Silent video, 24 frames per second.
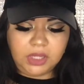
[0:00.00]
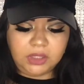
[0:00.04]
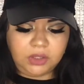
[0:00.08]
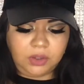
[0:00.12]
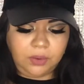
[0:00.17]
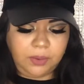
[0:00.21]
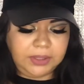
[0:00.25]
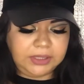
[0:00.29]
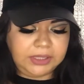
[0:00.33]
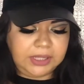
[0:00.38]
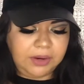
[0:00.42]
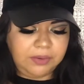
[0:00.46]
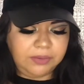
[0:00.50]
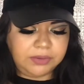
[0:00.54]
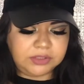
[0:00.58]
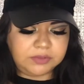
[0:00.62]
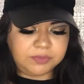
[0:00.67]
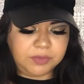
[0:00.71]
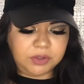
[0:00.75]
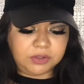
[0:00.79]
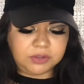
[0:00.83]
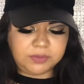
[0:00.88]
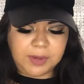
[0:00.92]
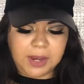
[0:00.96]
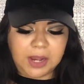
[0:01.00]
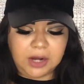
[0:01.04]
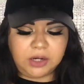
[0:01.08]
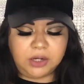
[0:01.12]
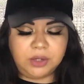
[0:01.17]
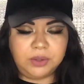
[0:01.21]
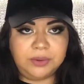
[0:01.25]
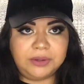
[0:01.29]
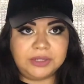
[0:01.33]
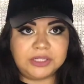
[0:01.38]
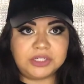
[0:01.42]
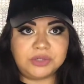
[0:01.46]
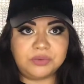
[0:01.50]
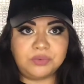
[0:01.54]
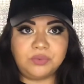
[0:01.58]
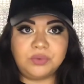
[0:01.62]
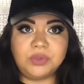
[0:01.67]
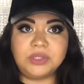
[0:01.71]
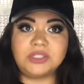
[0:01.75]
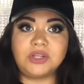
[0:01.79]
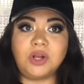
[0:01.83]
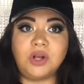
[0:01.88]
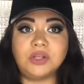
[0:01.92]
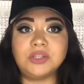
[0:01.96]
the one that was most powdery, which
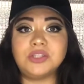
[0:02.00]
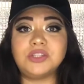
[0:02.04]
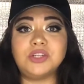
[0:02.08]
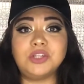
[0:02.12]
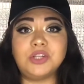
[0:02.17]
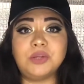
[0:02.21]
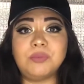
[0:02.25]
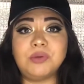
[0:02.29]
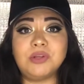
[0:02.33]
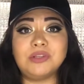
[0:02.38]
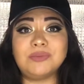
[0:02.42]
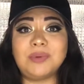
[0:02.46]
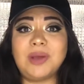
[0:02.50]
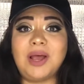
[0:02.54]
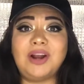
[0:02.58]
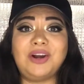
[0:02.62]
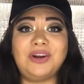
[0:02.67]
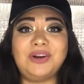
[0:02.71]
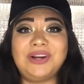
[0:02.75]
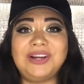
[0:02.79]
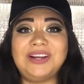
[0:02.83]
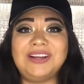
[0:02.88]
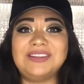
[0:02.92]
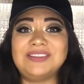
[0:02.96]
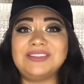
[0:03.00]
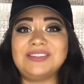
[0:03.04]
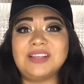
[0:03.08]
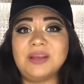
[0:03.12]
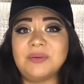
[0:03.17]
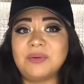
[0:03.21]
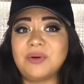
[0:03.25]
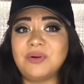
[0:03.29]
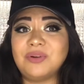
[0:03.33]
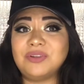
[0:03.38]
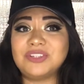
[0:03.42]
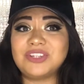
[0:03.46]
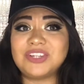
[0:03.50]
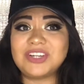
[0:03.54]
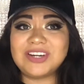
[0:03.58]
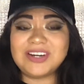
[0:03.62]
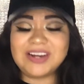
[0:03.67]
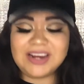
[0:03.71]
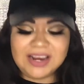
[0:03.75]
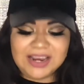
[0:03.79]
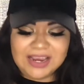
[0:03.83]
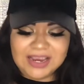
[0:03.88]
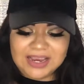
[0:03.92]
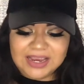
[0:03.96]
was also the most powdery in Subculture,
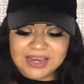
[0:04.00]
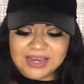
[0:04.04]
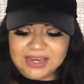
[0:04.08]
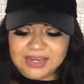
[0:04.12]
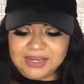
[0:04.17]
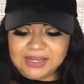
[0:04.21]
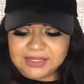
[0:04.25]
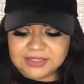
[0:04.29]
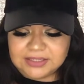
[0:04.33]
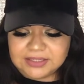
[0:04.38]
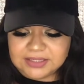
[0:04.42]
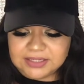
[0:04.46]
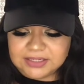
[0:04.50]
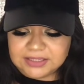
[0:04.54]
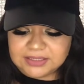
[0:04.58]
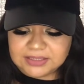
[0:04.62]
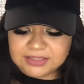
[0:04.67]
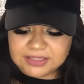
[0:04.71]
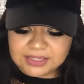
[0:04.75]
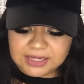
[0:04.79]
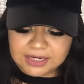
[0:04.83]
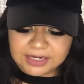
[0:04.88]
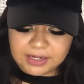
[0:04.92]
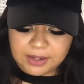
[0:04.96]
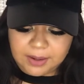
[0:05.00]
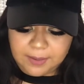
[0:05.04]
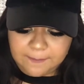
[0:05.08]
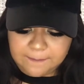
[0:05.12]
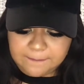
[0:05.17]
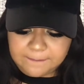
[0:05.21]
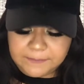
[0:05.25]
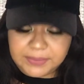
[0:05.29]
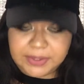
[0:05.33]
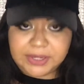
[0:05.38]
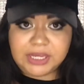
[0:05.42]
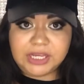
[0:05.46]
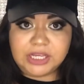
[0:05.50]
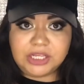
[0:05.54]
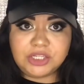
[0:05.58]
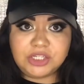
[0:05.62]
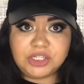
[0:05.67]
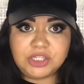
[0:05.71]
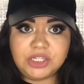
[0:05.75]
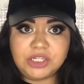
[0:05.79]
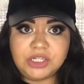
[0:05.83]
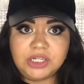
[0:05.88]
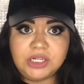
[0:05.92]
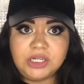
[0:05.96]
is this like
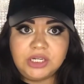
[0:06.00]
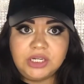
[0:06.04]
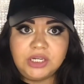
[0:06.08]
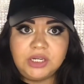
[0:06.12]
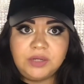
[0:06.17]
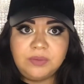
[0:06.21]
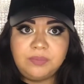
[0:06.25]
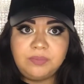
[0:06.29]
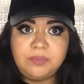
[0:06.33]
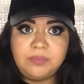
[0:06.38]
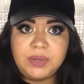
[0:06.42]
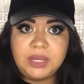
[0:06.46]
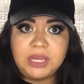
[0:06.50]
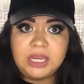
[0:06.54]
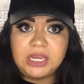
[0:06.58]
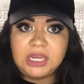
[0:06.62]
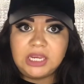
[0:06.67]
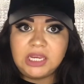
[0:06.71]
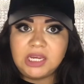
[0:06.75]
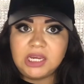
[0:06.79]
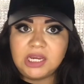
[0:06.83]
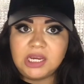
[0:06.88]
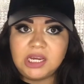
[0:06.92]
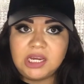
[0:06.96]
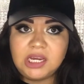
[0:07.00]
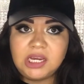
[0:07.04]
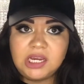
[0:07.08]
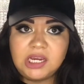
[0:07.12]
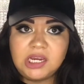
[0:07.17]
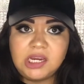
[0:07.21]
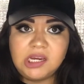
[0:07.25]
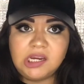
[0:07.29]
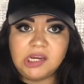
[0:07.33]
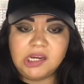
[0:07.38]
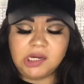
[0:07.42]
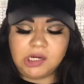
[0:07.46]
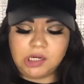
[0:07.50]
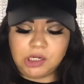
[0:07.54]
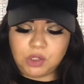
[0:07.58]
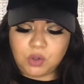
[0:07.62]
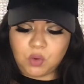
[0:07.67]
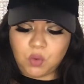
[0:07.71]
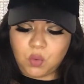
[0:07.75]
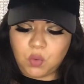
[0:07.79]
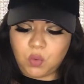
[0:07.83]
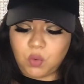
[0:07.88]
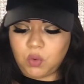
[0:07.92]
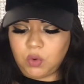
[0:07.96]
peachy pink
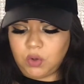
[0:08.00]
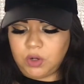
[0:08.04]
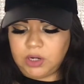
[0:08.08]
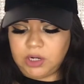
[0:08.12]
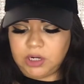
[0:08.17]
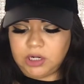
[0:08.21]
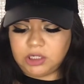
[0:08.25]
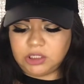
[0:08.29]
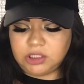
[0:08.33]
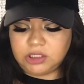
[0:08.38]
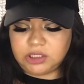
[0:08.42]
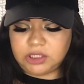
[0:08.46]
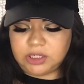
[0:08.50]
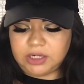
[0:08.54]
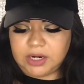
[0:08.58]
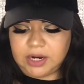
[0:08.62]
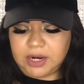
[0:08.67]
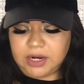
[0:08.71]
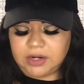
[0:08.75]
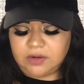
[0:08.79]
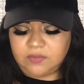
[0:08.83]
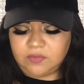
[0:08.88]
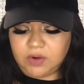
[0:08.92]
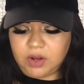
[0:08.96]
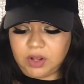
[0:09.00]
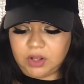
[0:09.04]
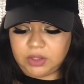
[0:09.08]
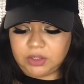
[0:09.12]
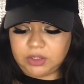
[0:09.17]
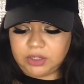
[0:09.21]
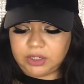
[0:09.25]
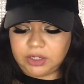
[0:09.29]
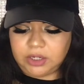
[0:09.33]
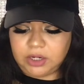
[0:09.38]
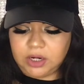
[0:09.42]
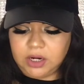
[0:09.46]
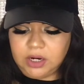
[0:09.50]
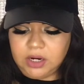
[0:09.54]
orangey kind of color,